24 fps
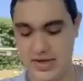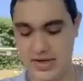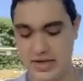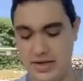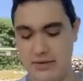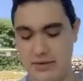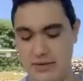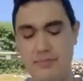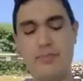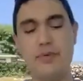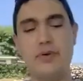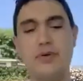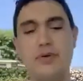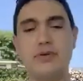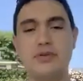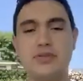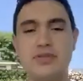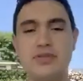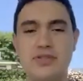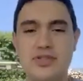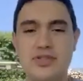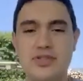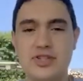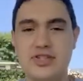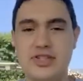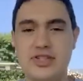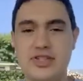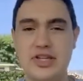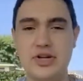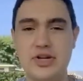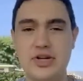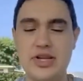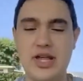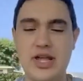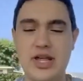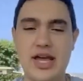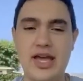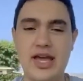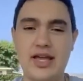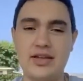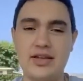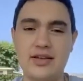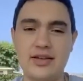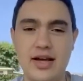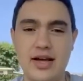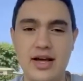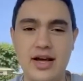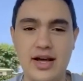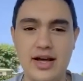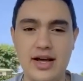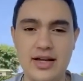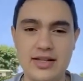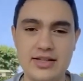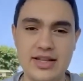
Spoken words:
It's a really good boost just in your day